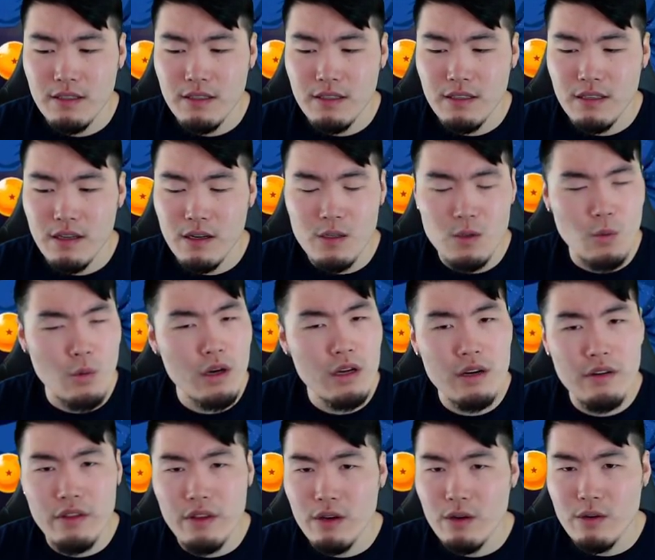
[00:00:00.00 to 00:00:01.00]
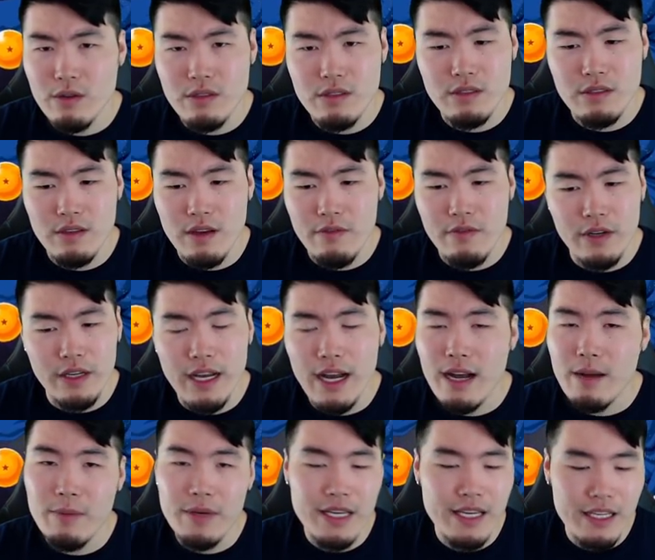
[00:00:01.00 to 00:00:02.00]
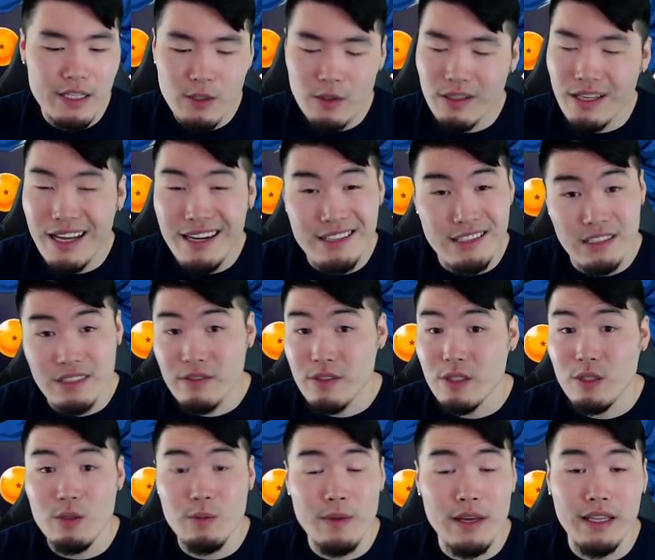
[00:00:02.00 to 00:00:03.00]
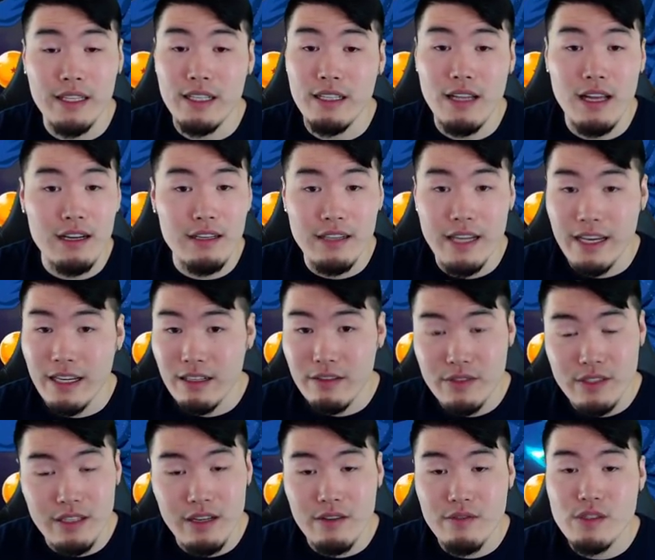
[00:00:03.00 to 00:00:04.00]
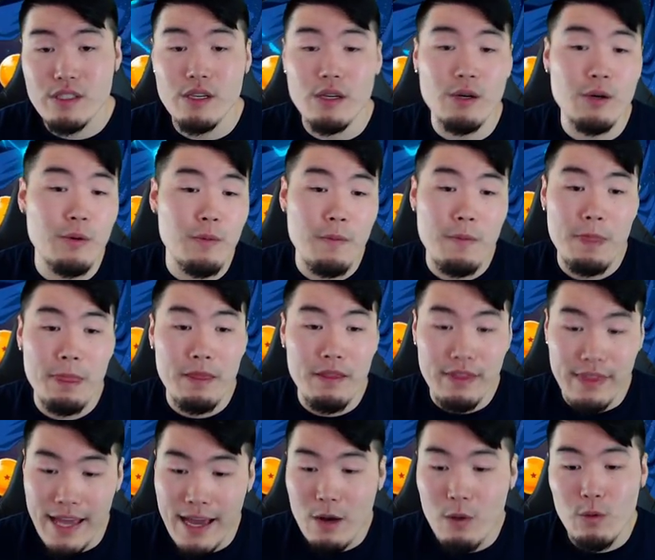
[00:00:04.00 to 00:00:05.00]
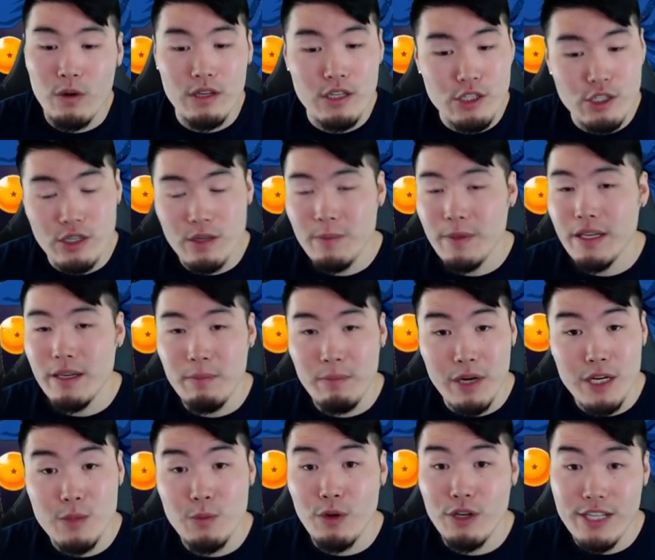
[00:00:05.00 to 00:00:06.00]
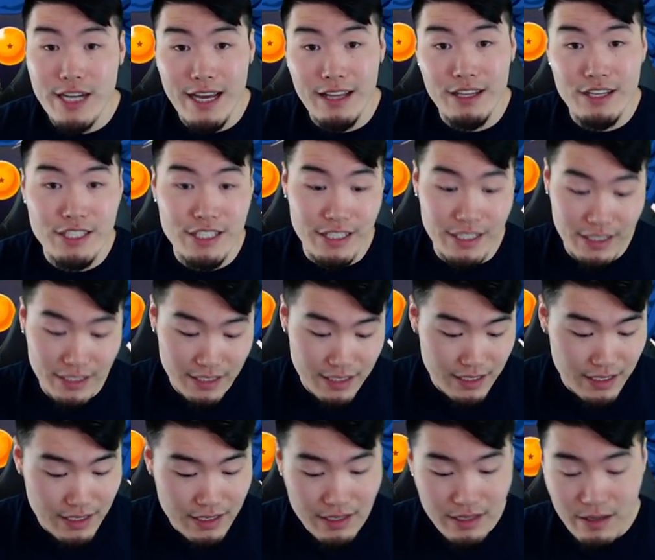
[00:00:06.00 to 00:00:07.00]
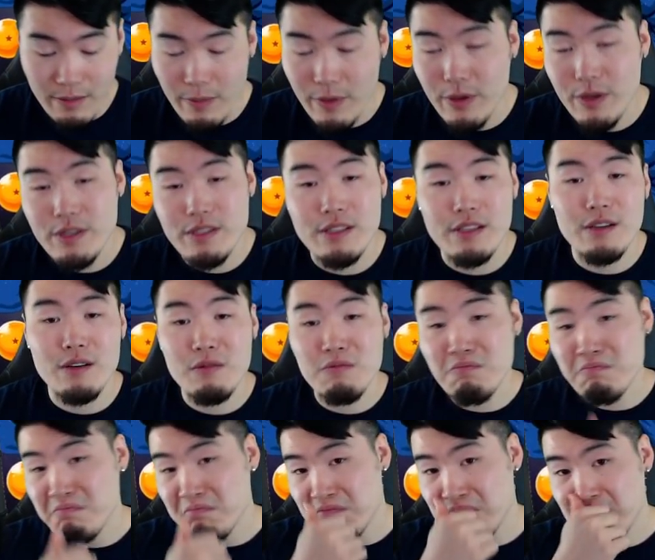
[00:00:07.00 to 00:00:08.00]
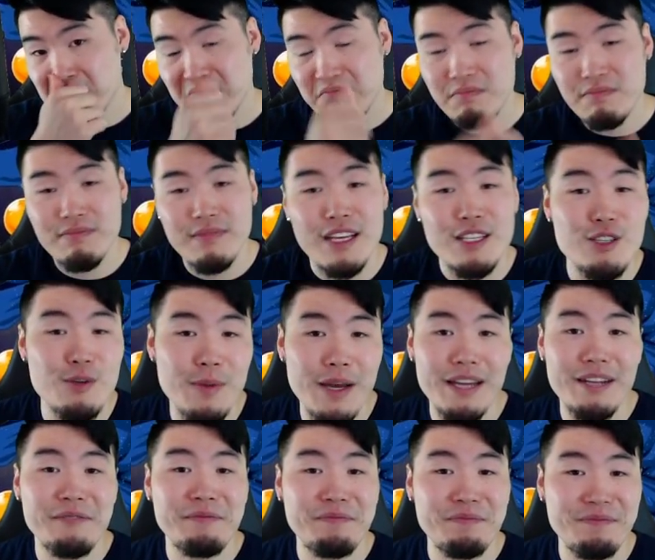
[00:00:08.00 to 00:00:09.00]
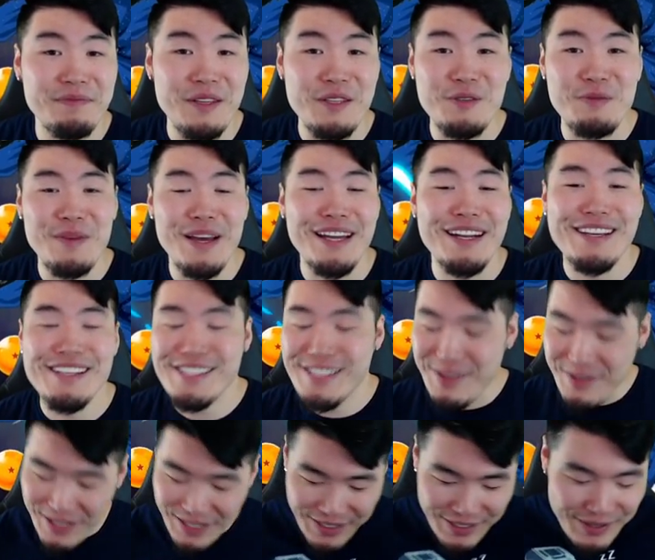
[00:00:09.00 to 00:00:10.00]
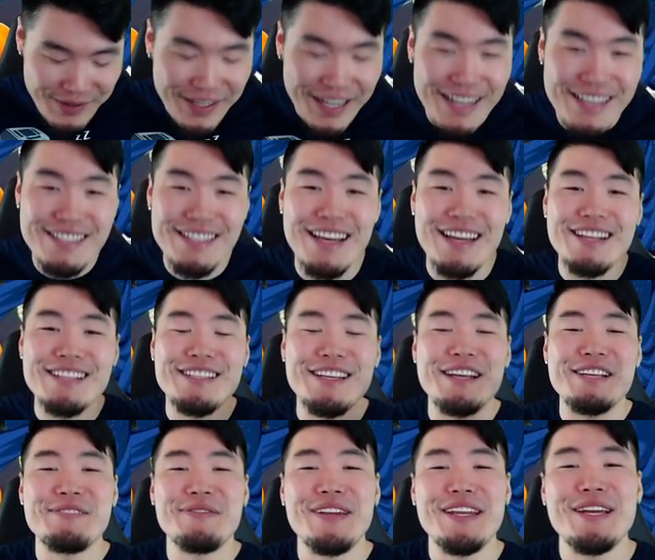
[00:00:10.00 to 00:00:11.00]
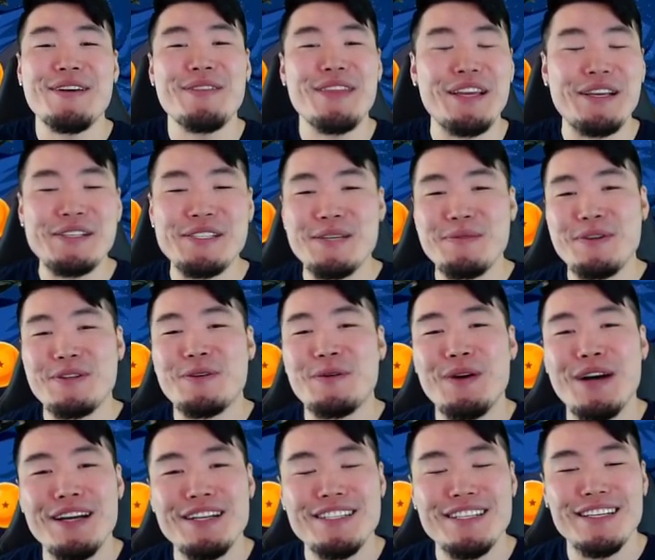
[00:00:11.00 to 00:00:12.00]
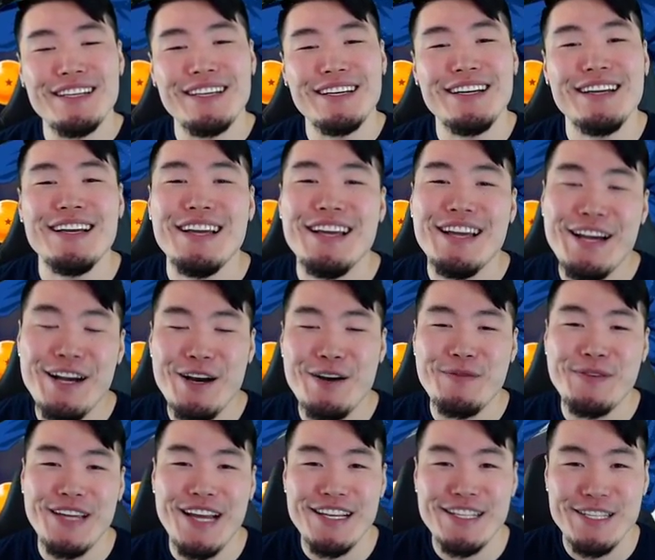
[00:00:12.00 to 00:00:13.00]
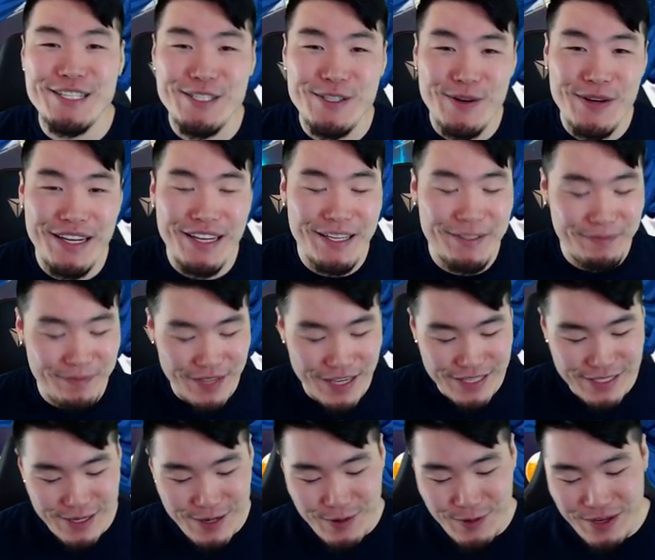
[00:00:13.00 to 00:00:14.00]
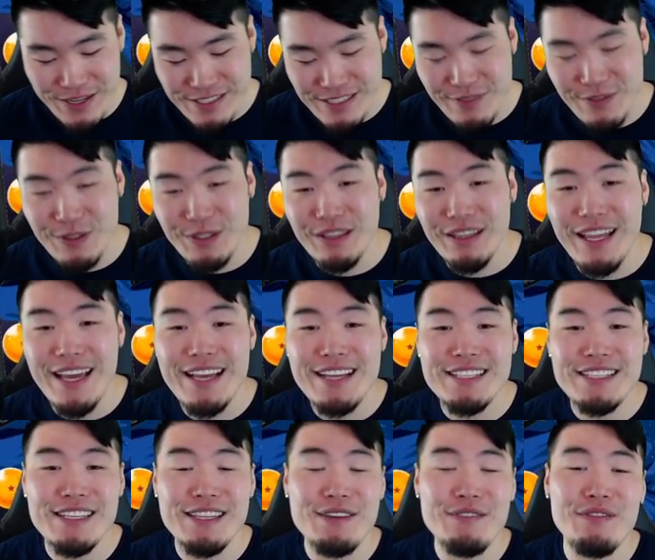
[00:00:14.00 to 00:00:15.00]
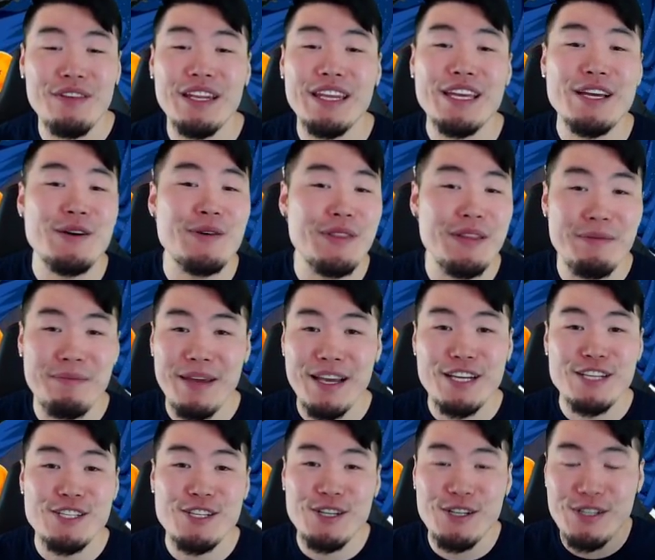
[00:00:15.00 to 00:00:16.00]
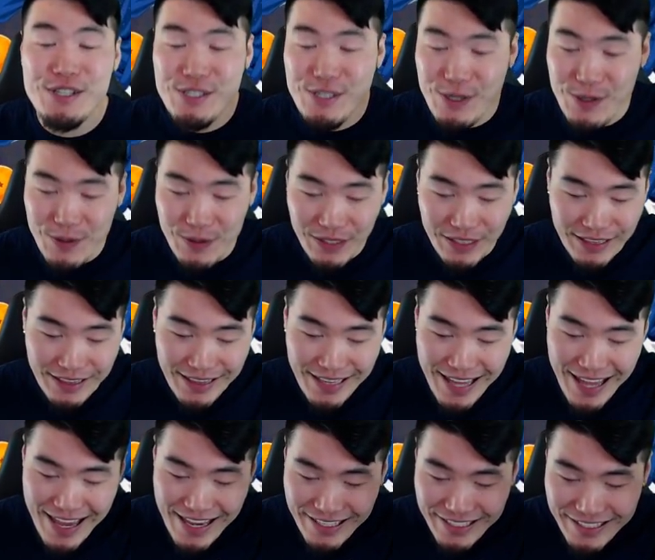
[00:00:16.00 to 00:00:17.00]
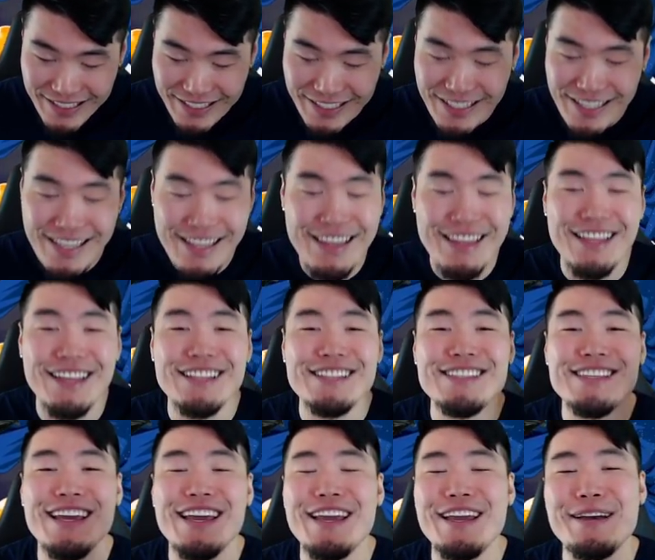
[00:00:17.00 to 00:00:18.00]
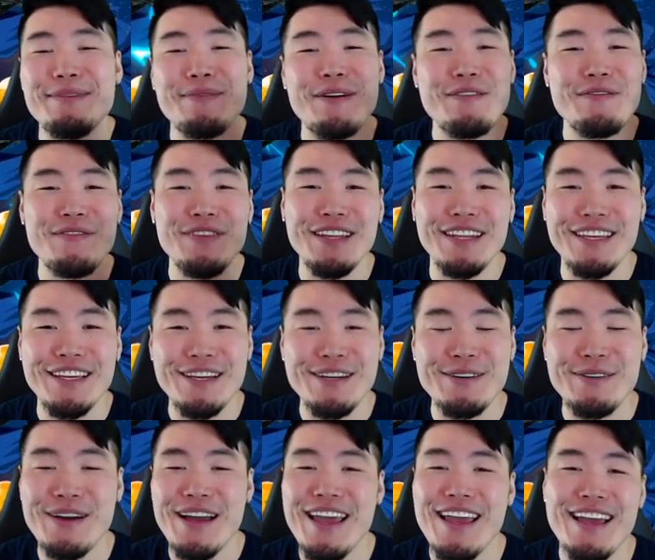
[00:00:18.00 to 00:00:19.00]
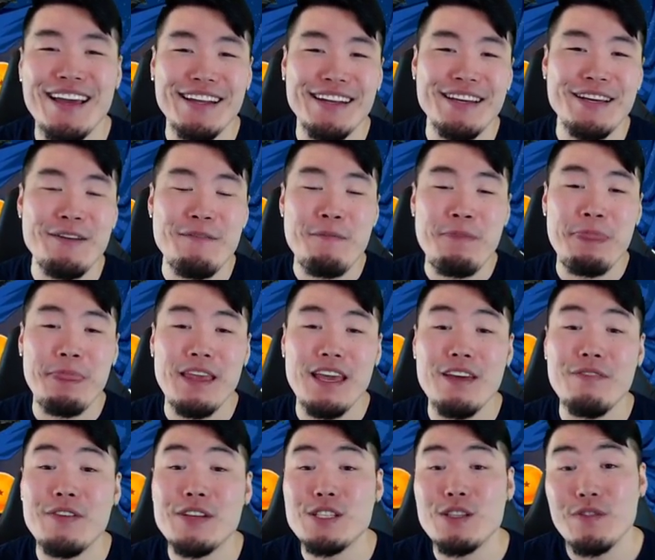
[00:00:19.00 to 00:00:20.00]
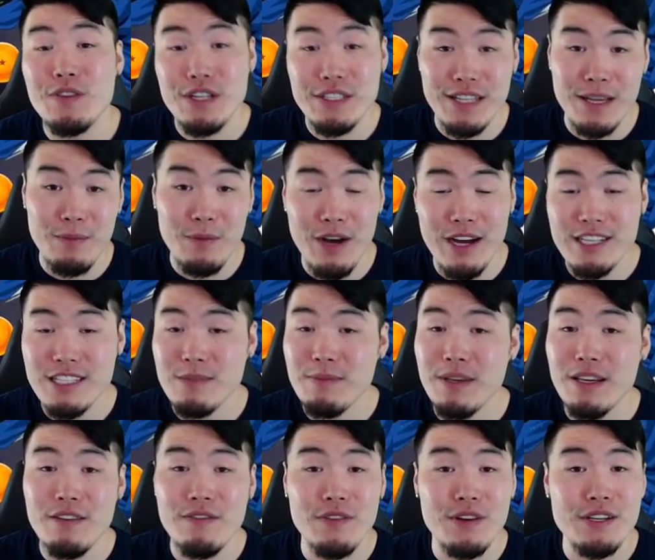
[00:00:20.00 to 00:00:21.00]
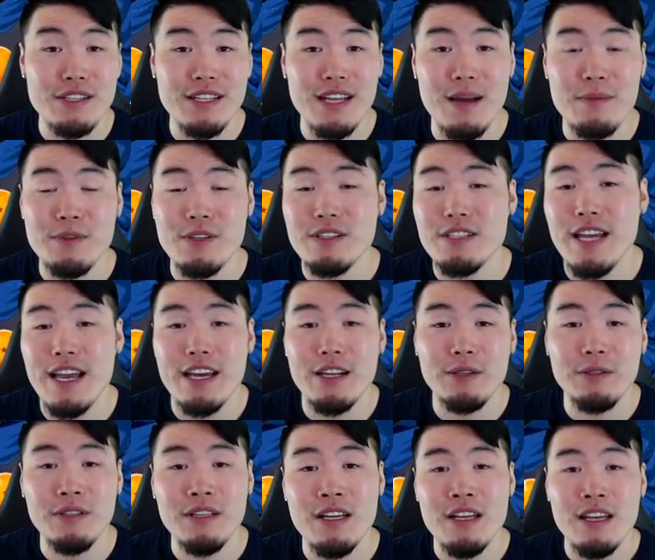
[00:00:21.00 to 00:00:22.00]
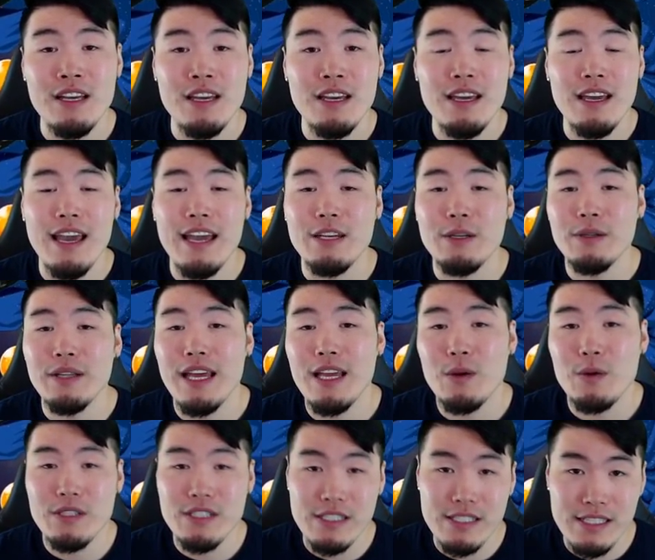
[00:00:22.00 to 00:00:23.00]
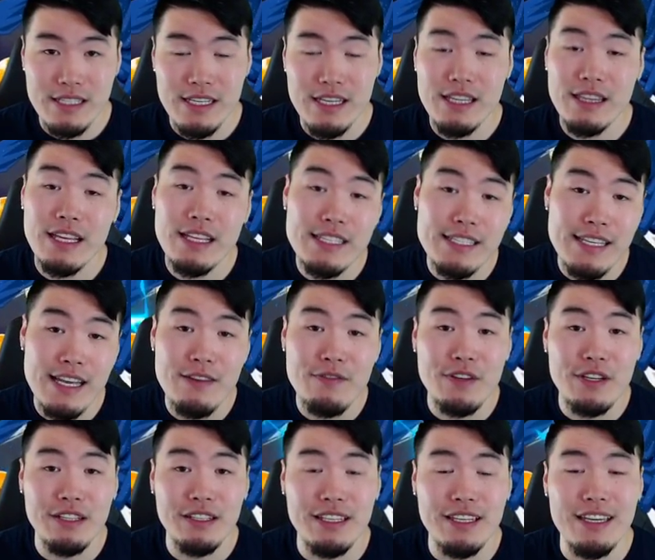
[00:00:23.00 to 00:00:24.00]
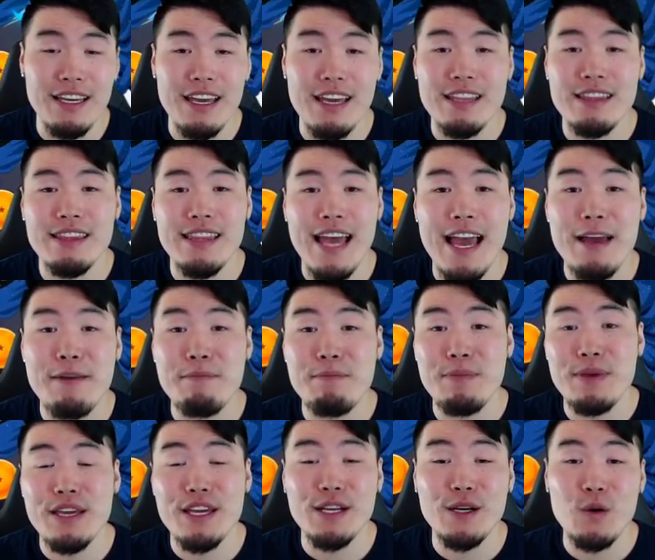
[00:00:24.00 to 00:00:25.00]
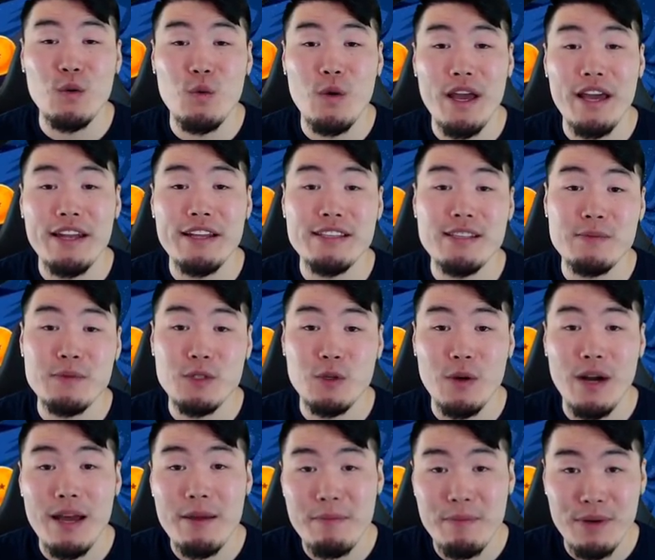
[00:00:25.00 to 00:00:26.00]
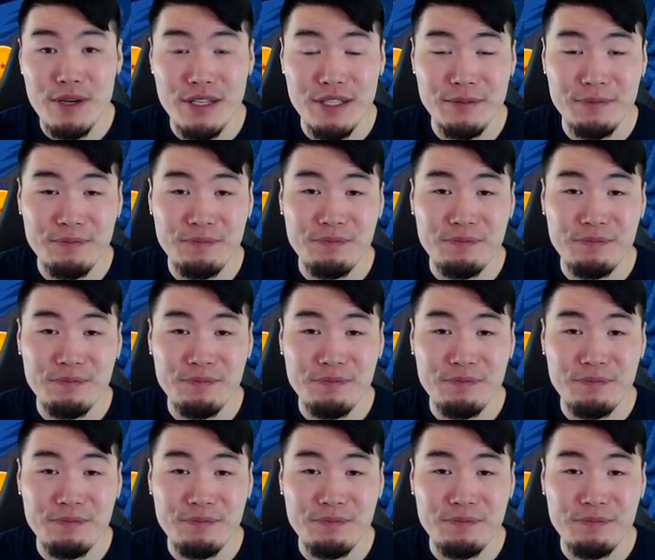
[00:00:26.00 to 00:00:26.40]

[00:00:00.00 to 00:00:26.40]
It was one of those, I forgot, but he can do a lot of stuff to you, man, like a lot of negative stuff, so that one should be much more challenging. Beerus though, not too bad, not too bad. So there you go guys, that is today's video. Thank you so much for watching. Hope you guys enjoyed it. As always, if you liked the video, then make sure to like the damn video. And if it's your first time watching me, first time to the channel, and you like what you see, then definitely hit that big red subscribe button